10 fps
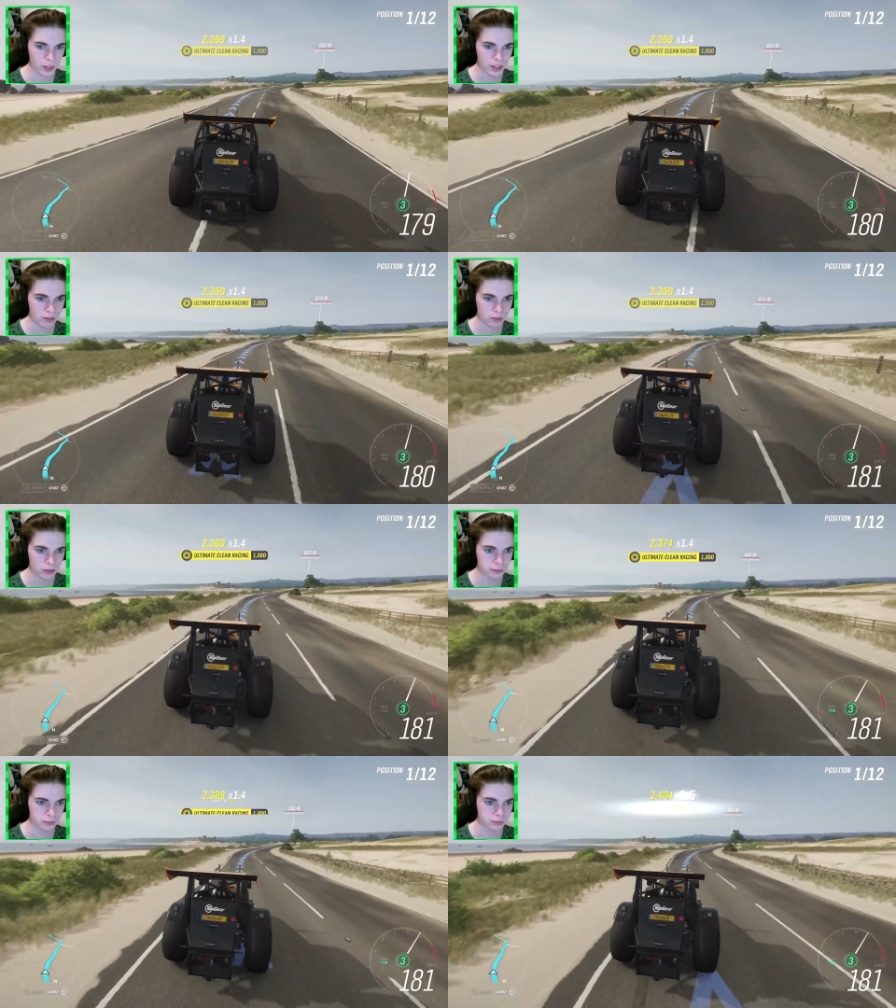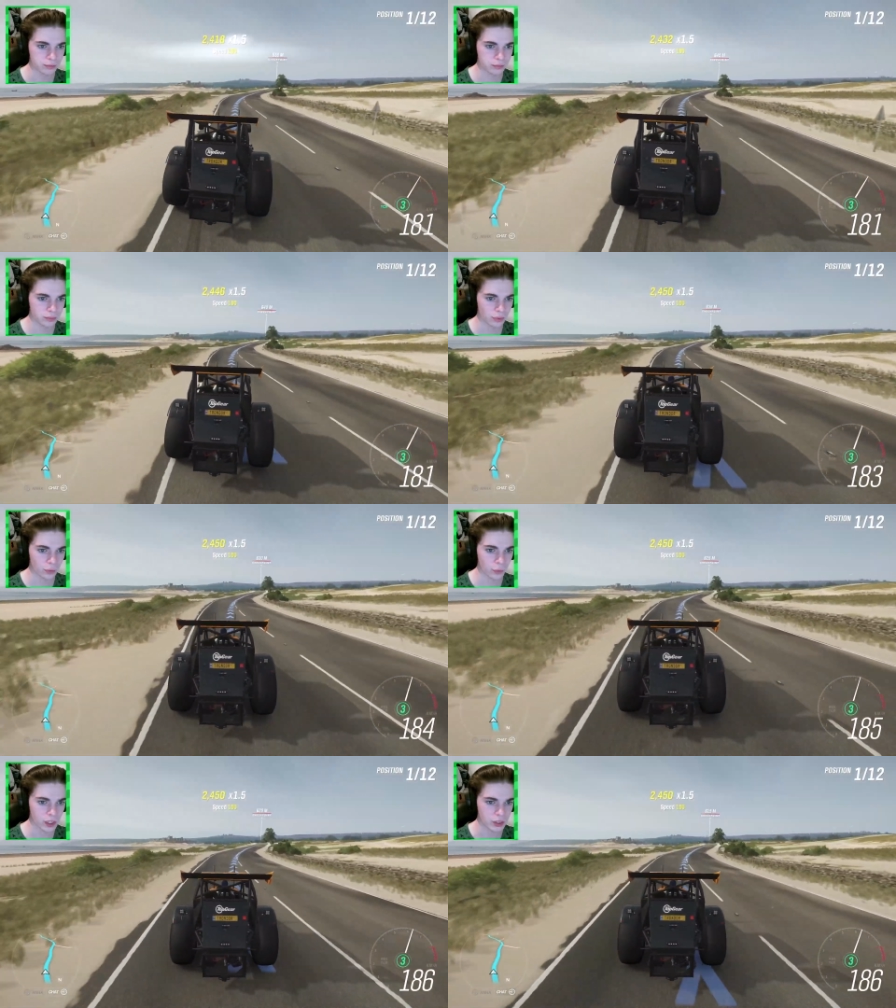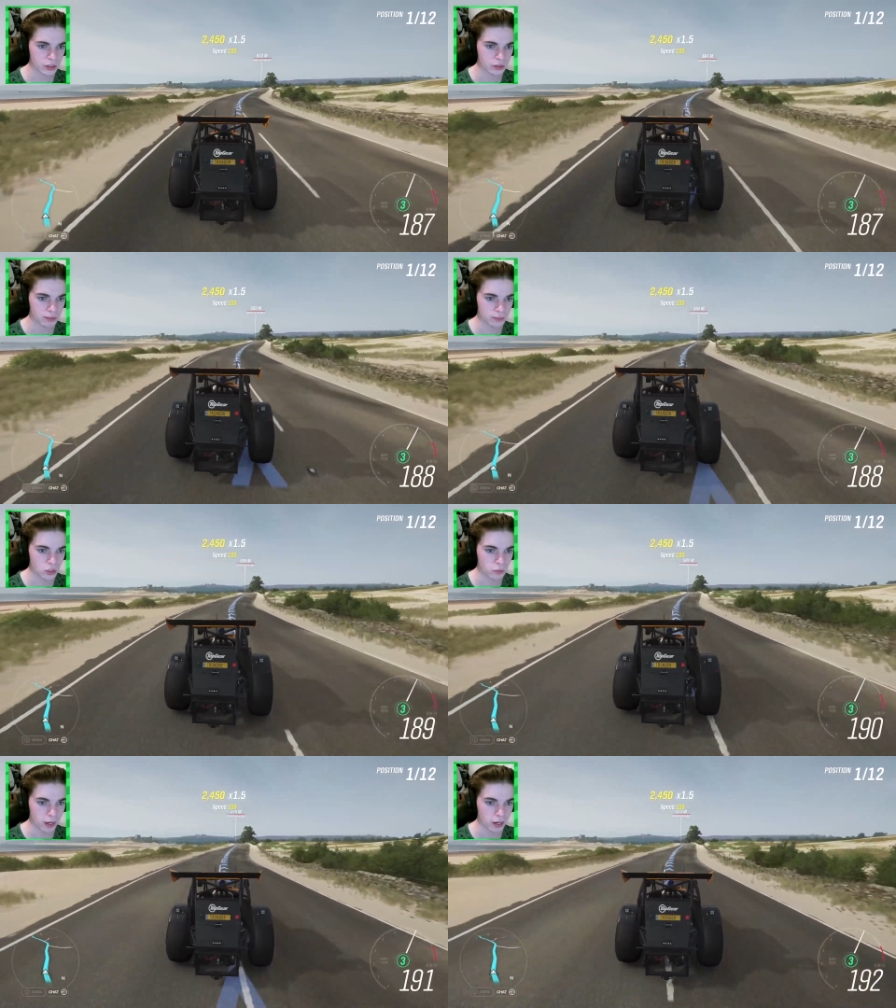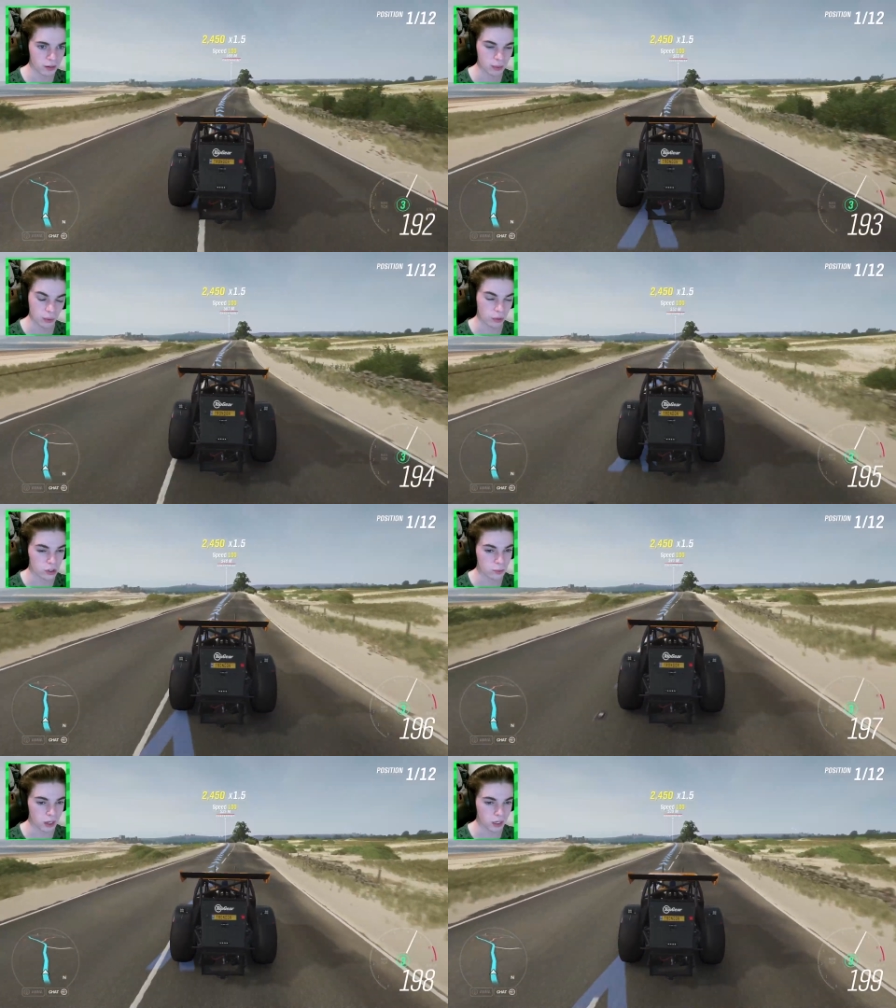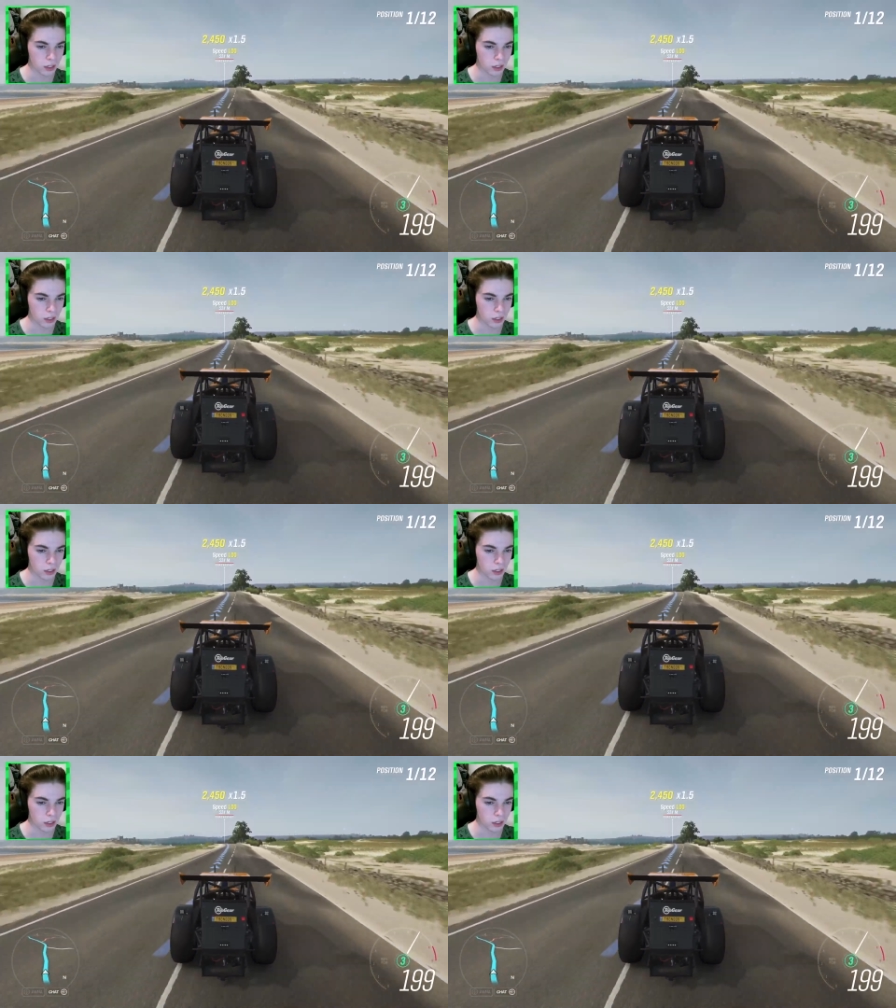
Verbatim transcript: a different wind speed, well not speed, uh,